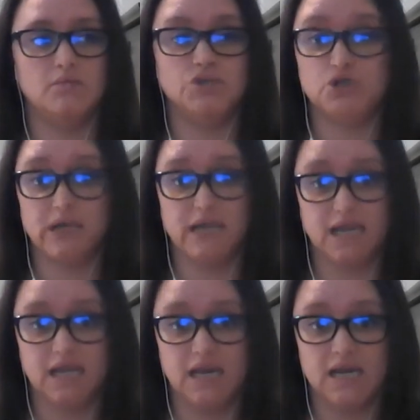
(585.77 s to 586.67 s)
drinking
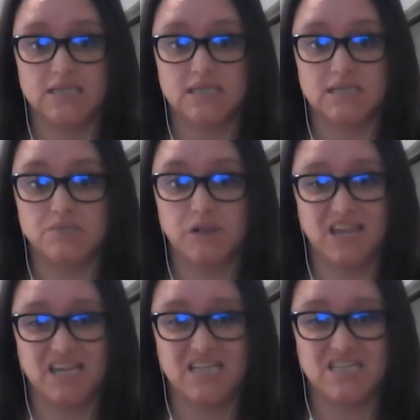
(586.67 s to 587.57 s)
glasses,
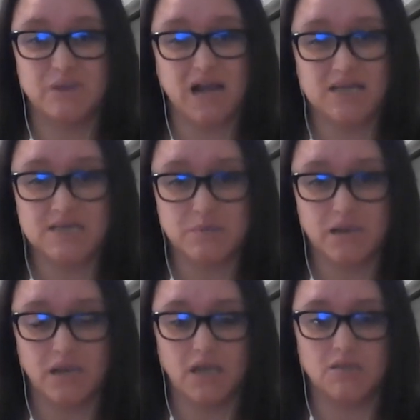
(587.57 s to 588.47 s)
plates, pots and
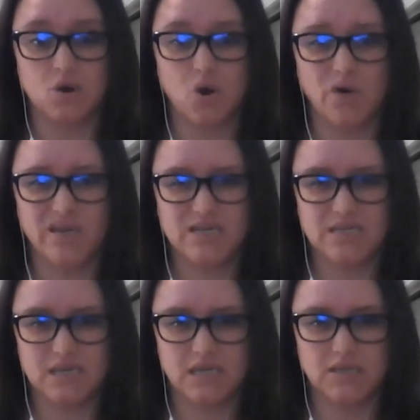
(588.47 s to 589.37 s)
pans, all these
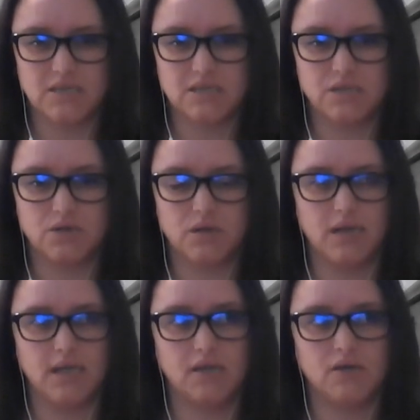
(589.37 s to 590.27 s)
things that are
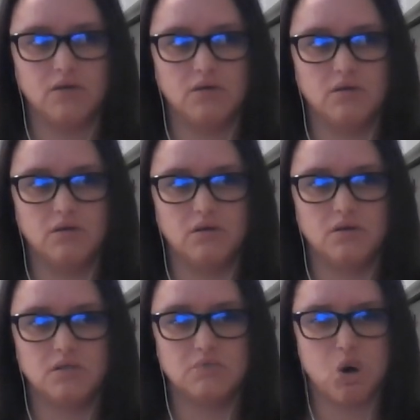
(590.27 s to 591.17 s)
like
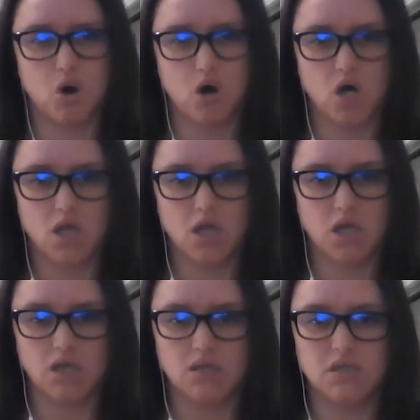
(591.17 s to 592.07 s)
small and
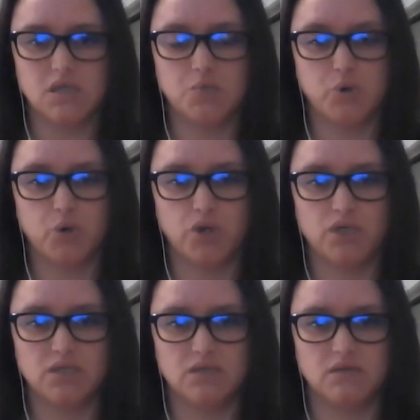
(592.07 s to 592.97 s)
easy to
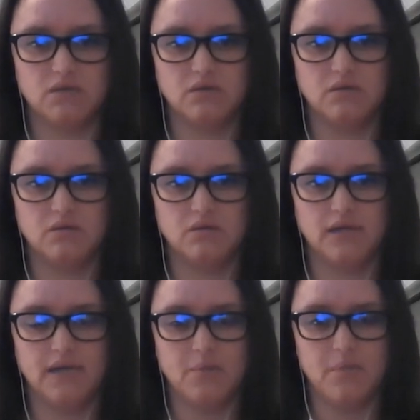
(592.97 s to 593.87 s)
put
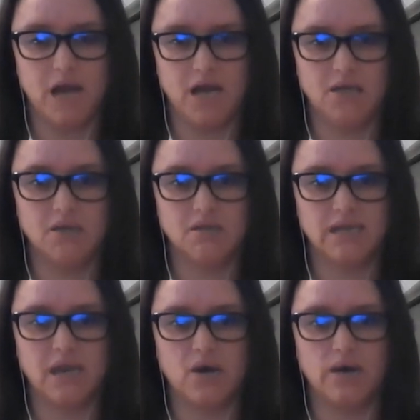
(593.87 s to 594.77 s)
in a bag to
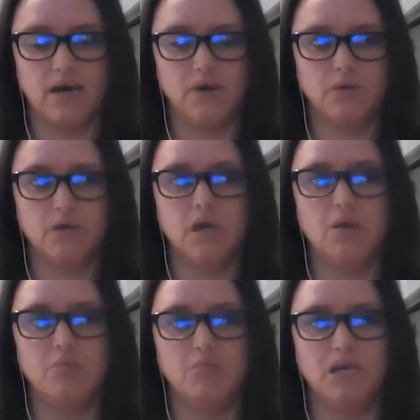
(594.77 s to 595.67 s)
carry out.
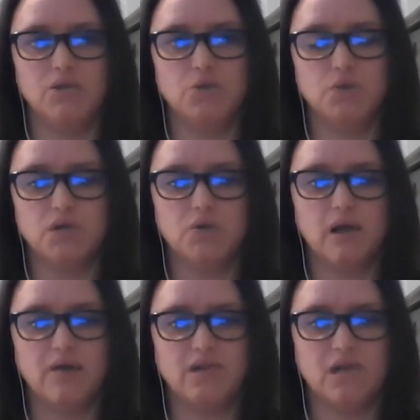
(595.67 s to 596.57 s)
Make sure that you
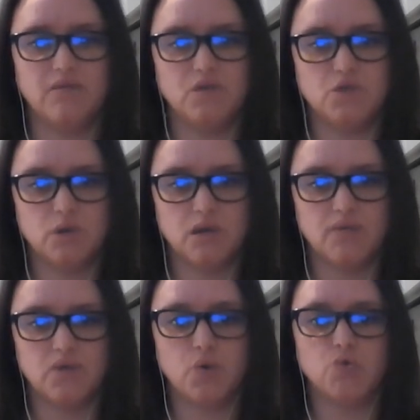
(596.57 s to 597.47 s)
have an inventory of
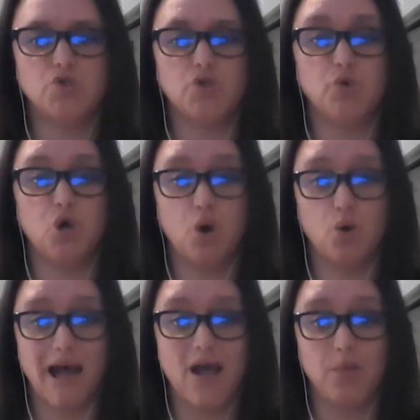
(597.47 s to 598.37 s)
those. You know
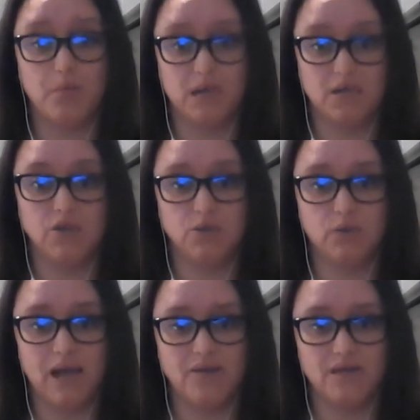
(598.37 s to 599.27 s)
how many you
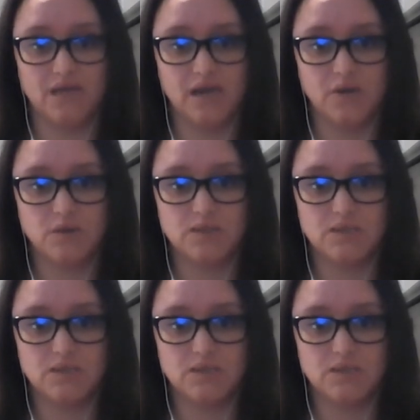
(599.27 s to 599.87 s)
have in the house.